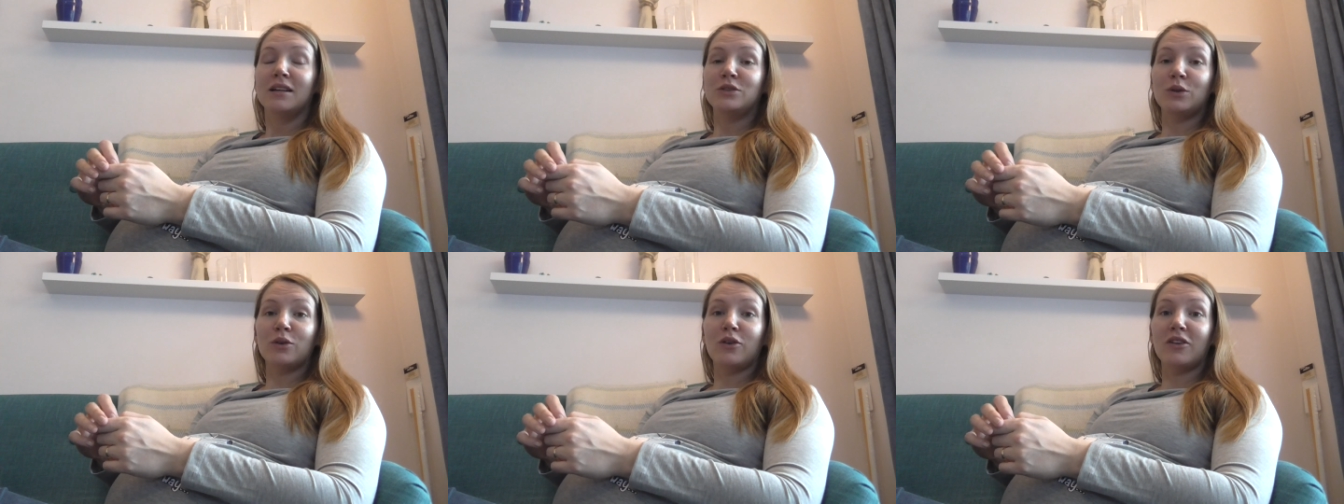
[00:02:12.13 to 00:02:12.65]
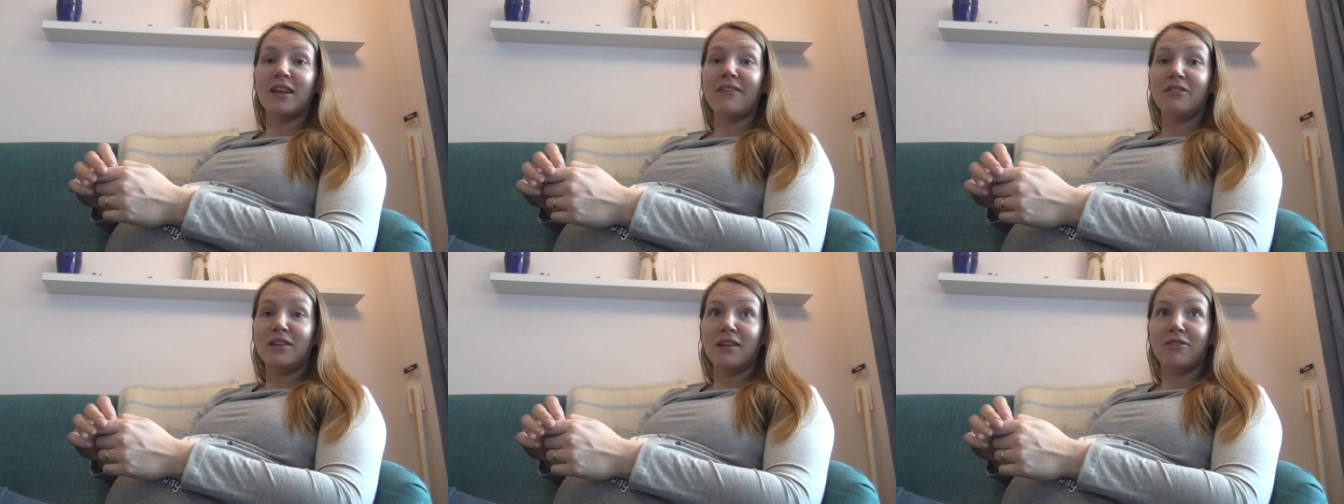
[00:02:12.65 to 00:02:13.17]
doing all the
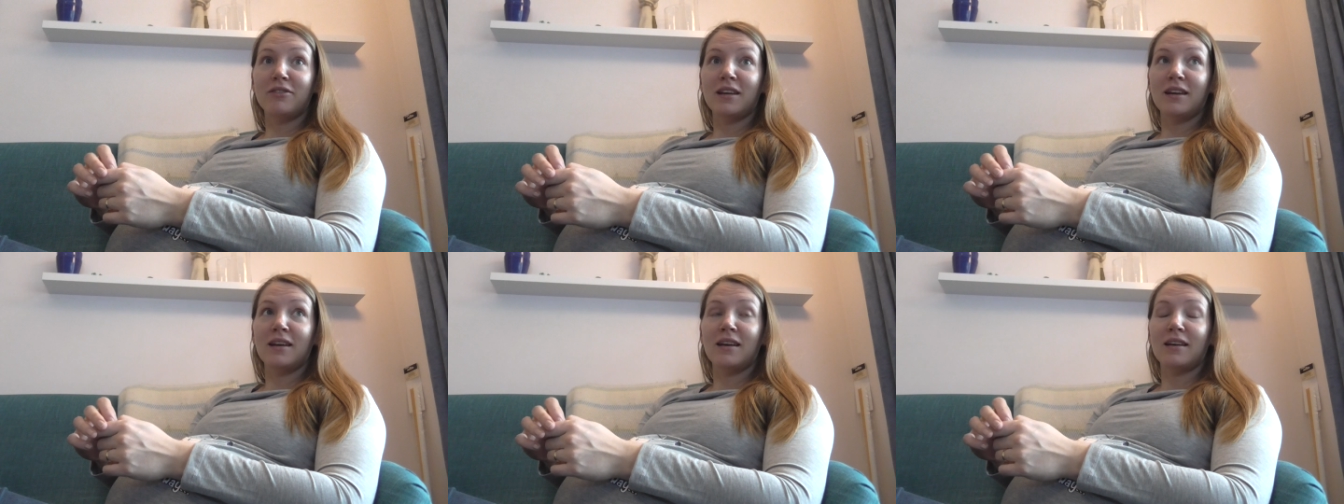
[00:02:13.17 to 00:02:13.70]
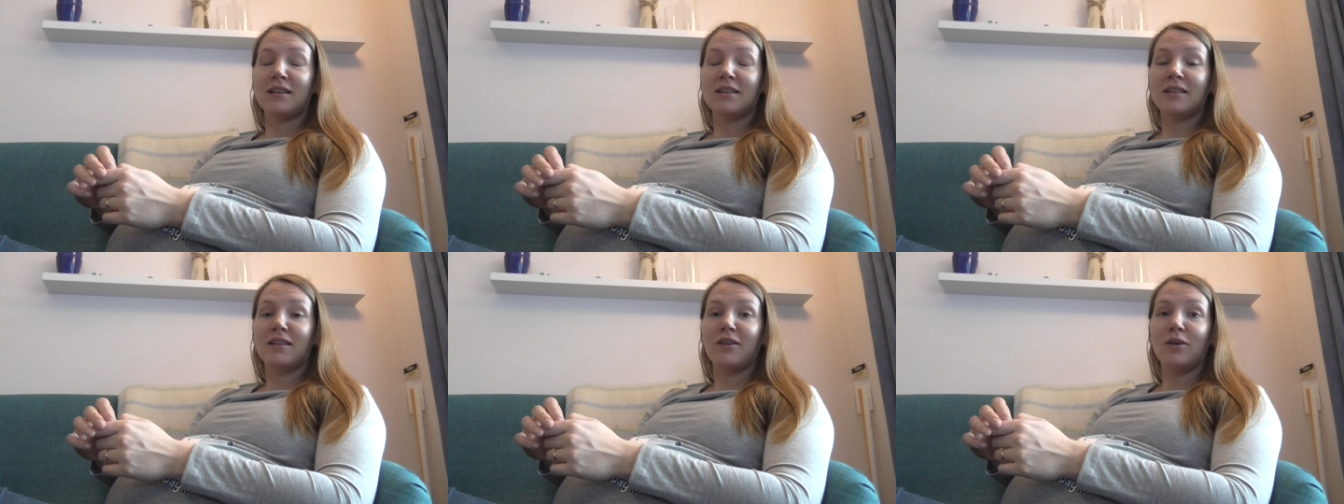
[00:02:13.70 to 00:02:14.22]
heavy lifting
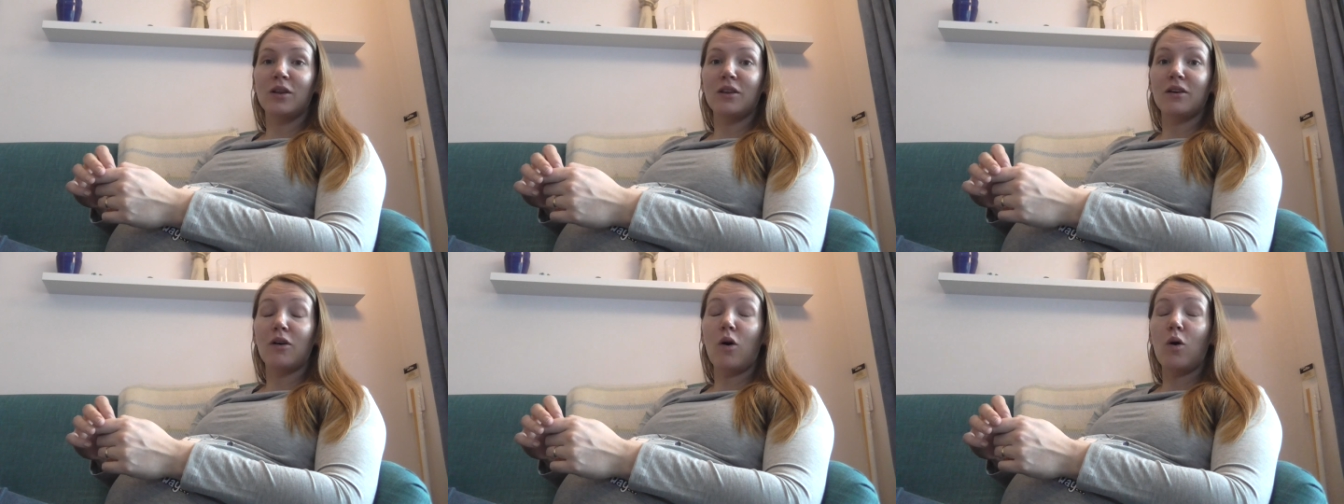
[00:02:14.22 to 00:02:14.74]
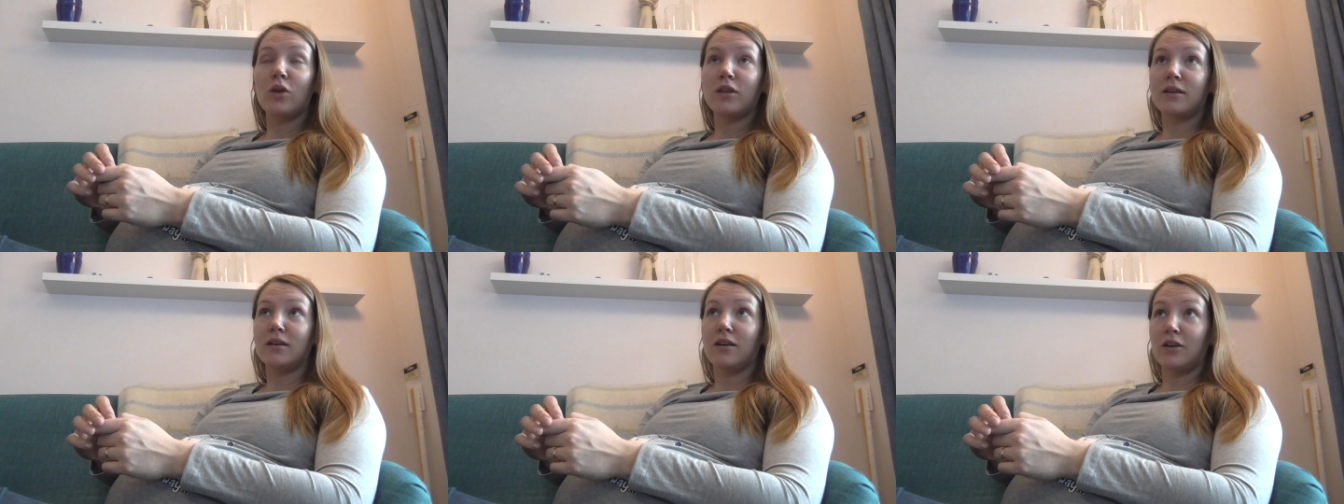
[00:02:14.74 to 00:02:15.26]
and all the all
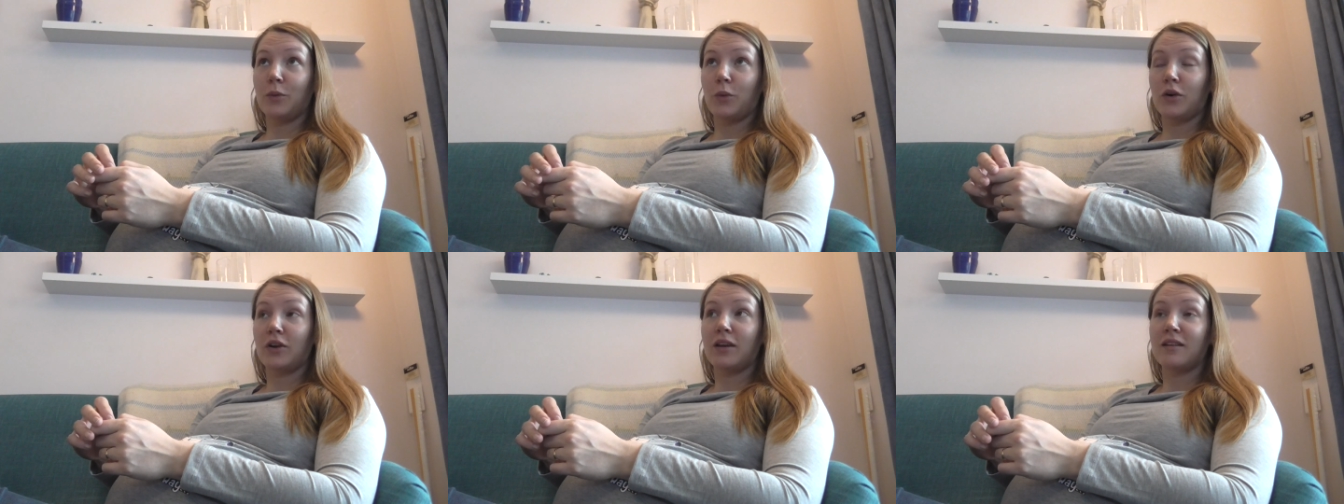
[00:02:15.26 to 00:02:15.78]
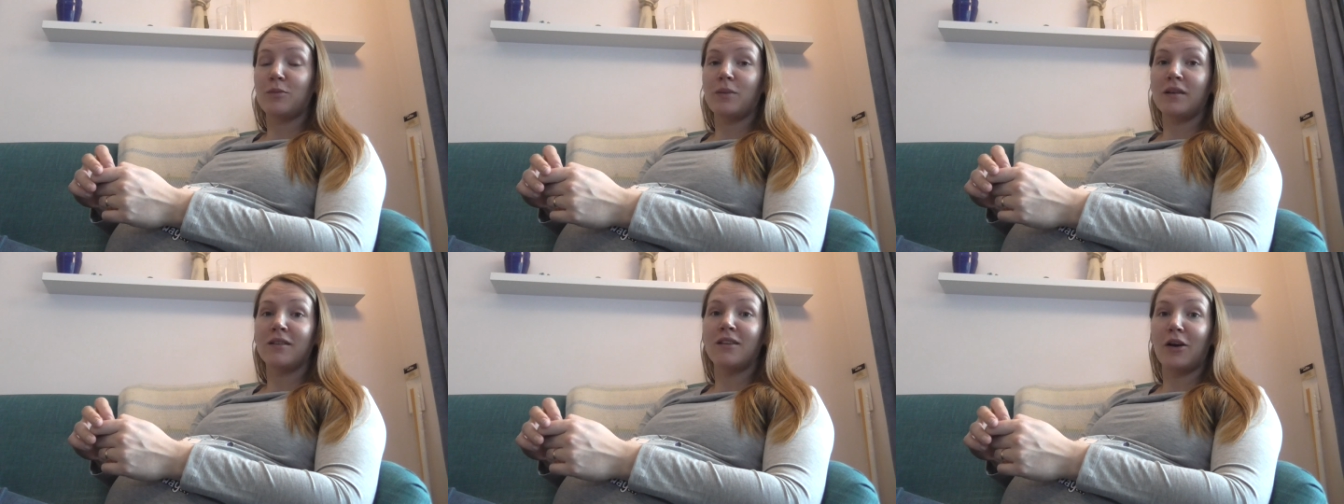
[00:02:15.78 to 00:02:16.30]
the hard work. It's
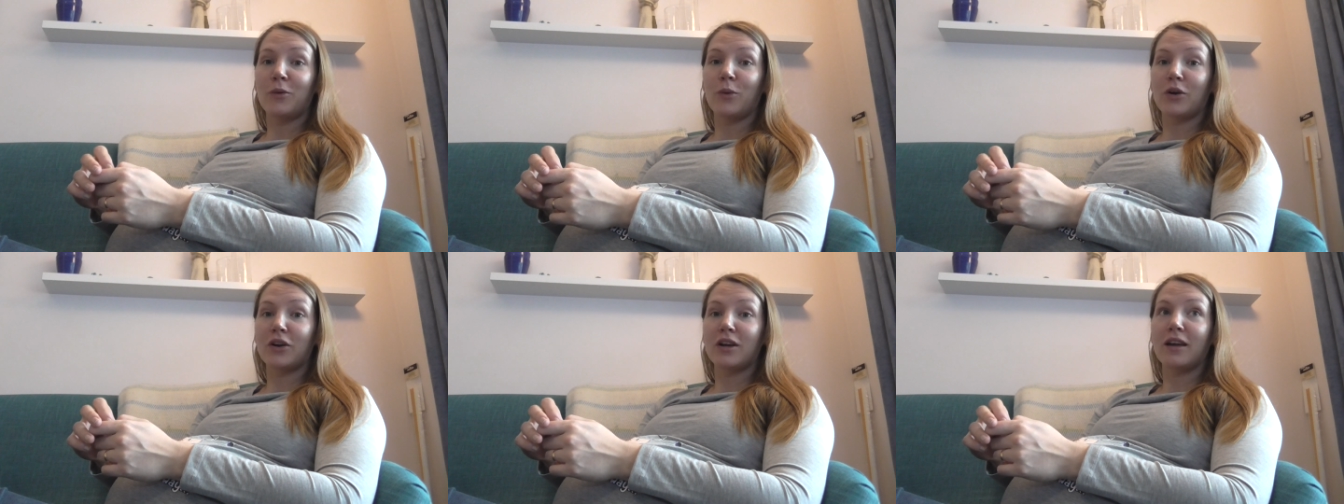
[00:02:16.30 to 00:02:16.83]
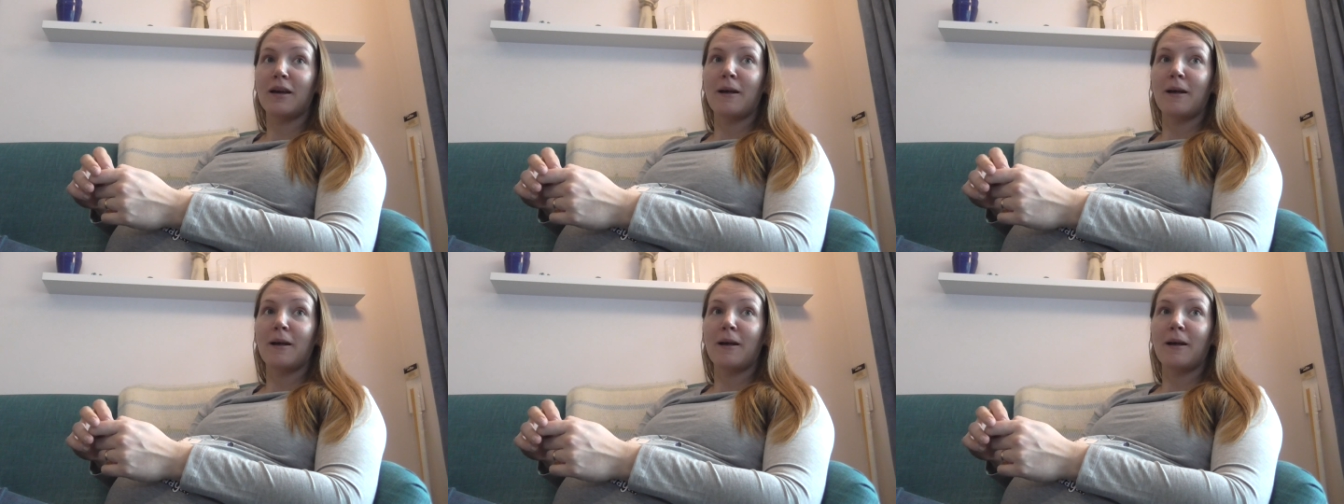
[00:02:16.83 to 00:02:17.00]
been a lot of work.